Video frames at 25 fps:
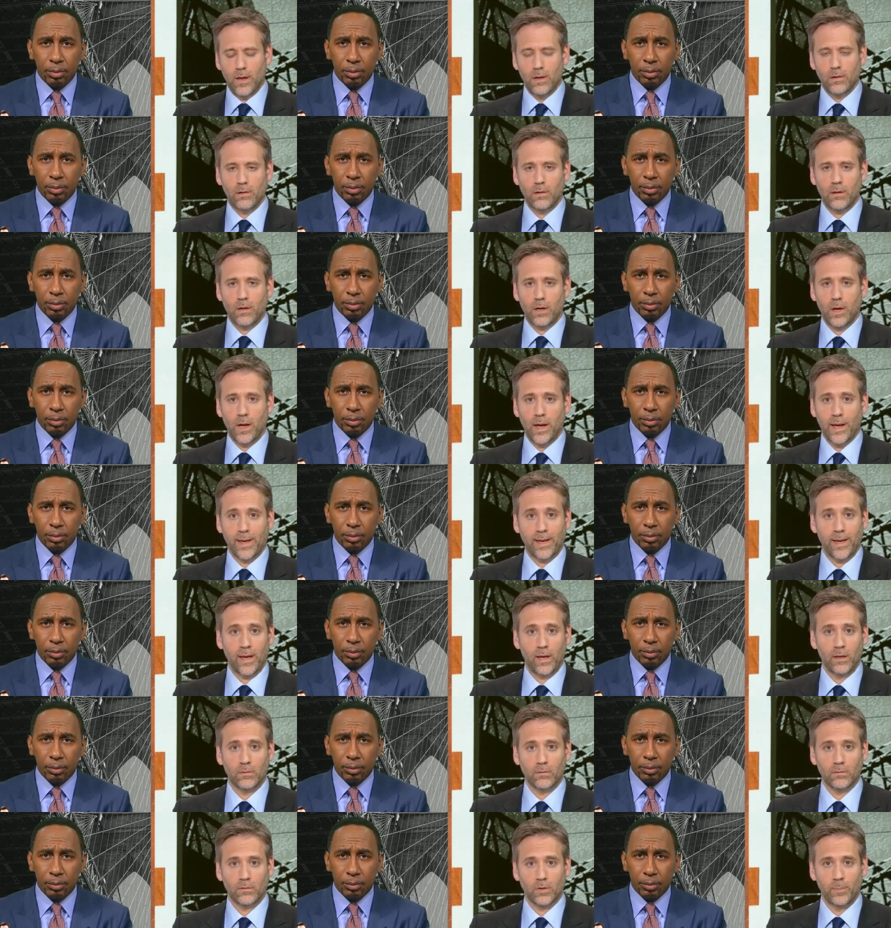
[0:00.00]
Speaker 1: I can't
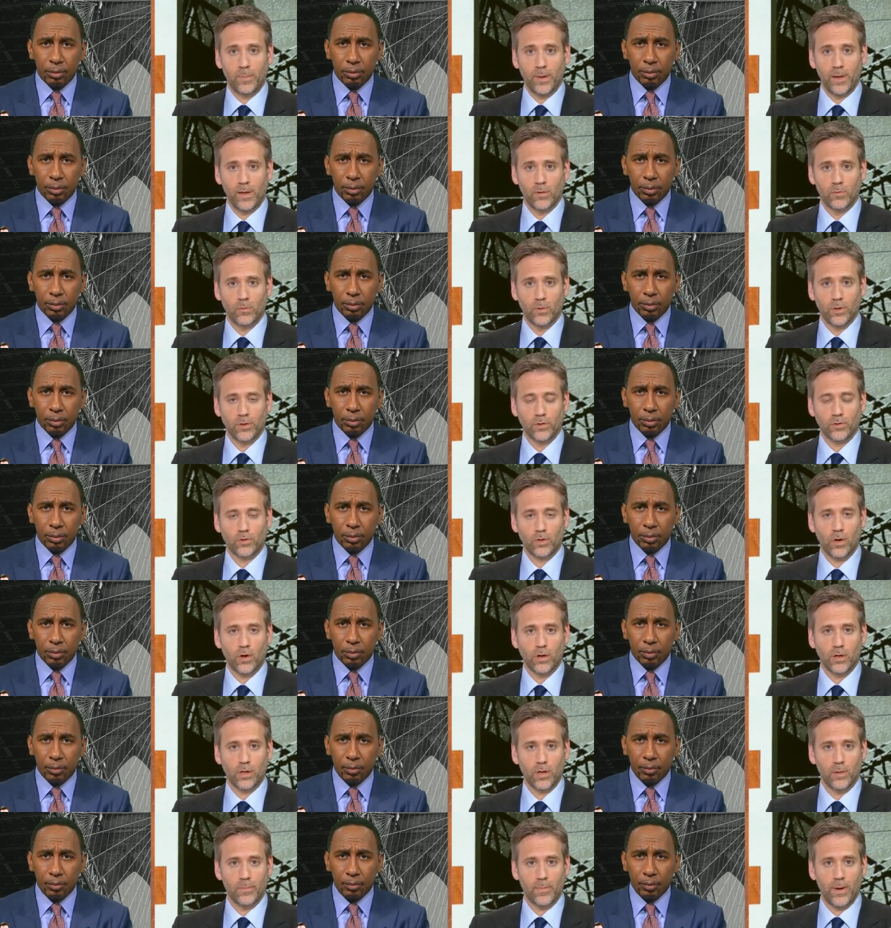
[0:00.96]
debate what you're talking
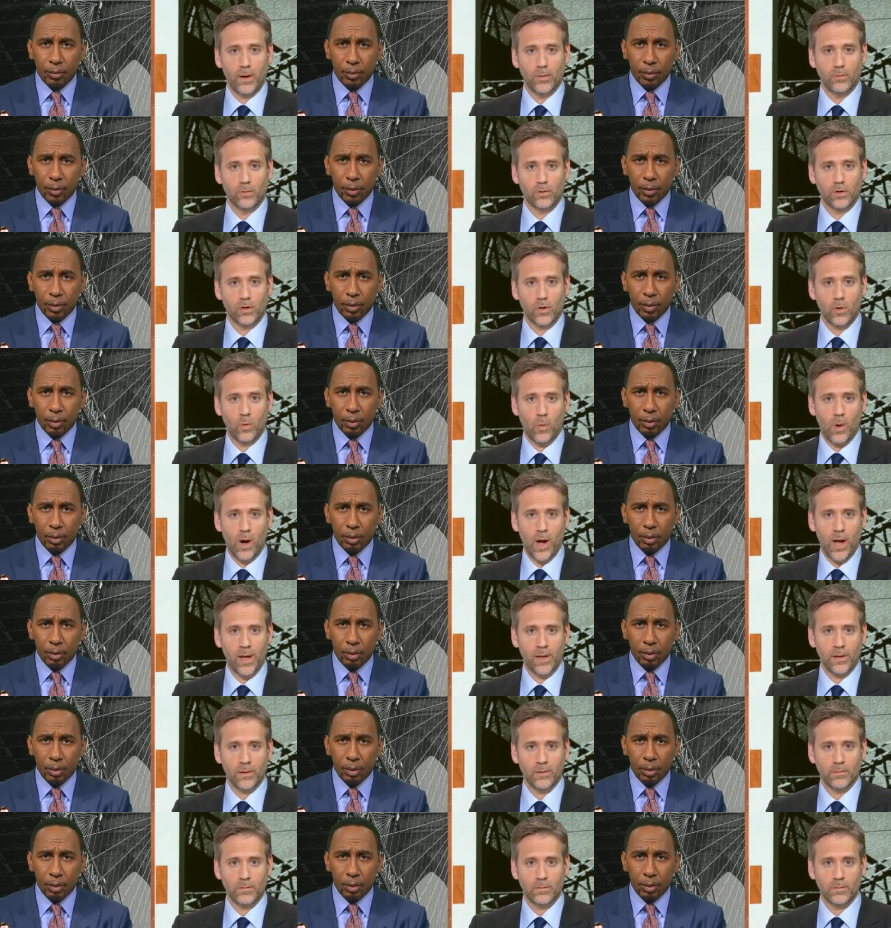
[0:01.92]
about with Kawhi
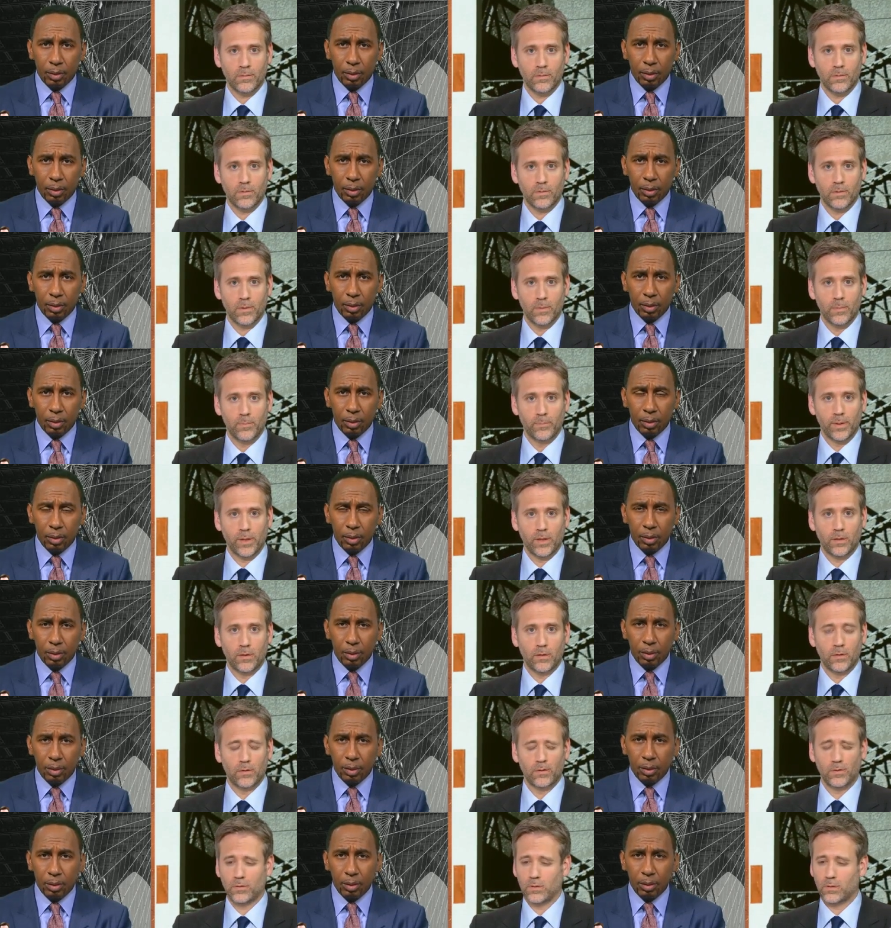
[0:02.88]

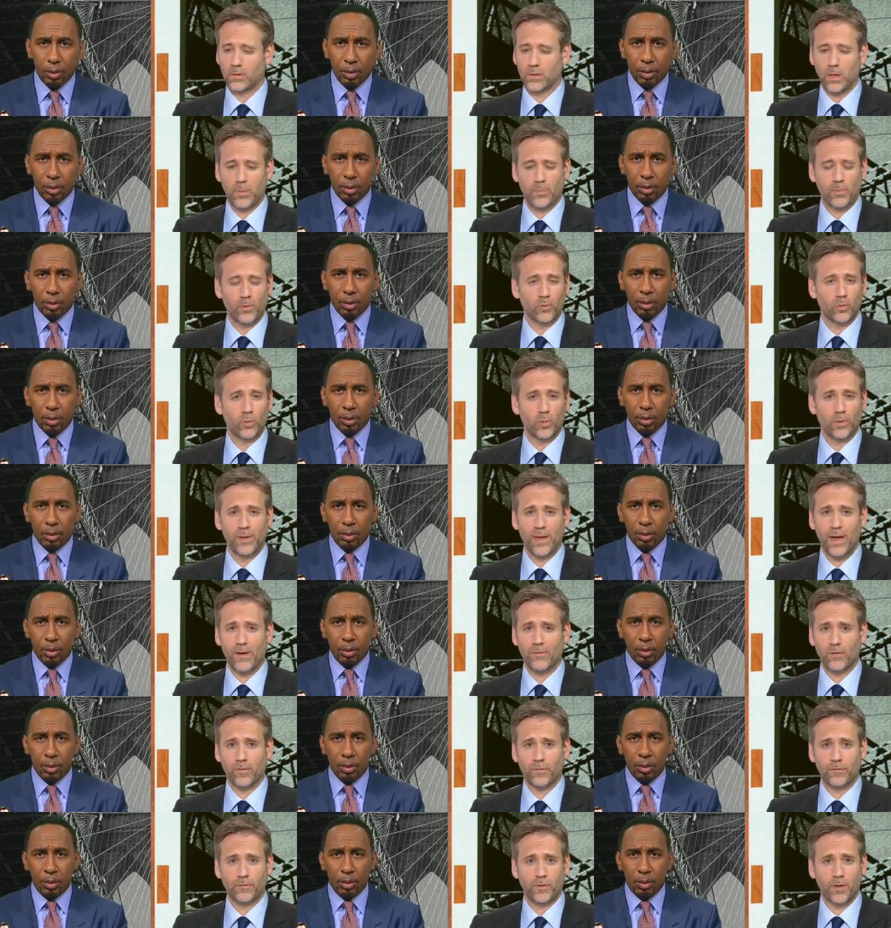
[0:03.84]
because Clippers will never
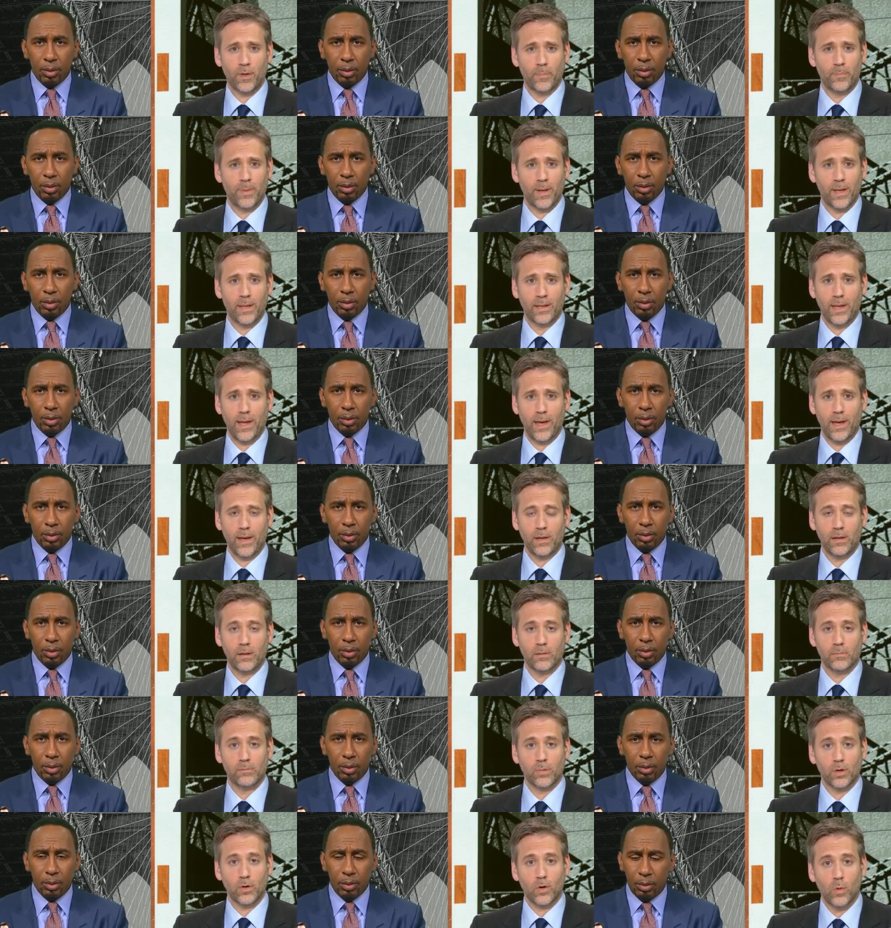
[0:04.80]
flip LA, but
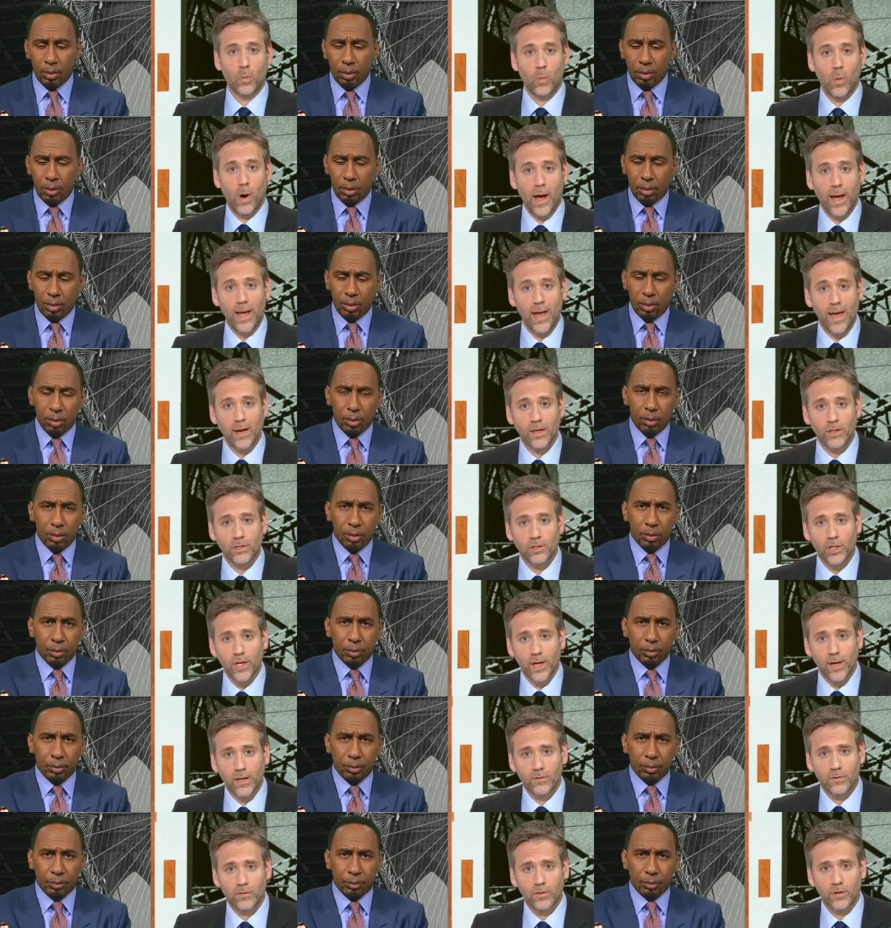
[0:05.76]
Kawhi had a
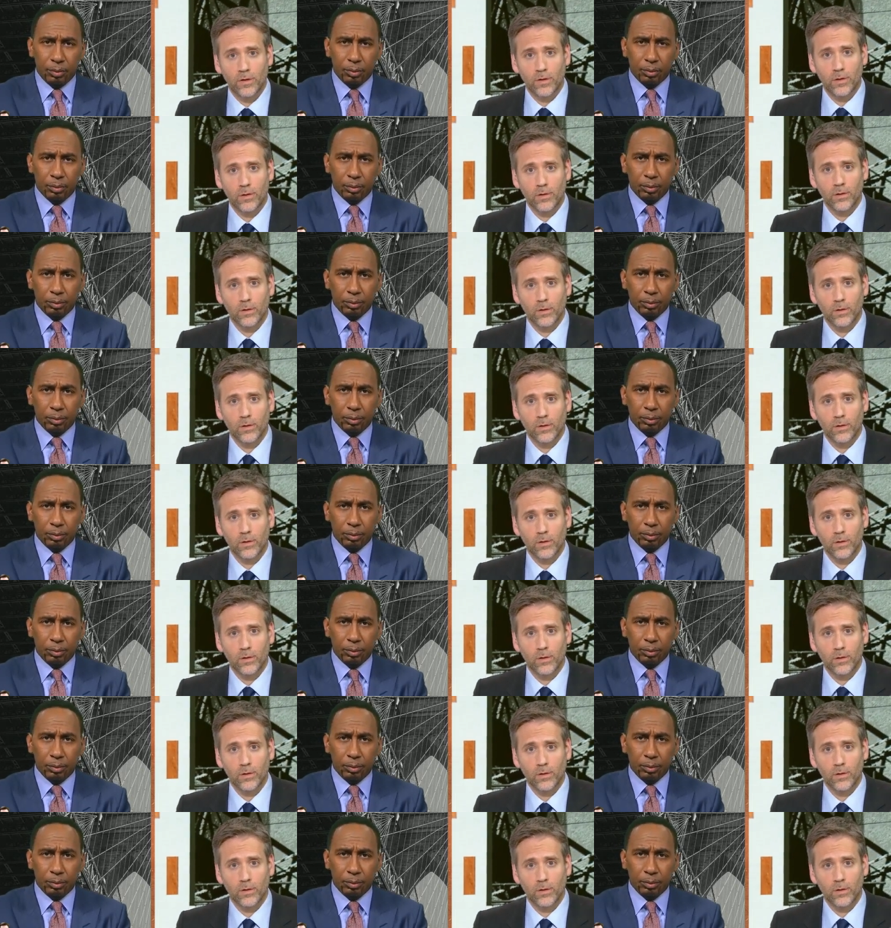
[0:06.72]
chance here.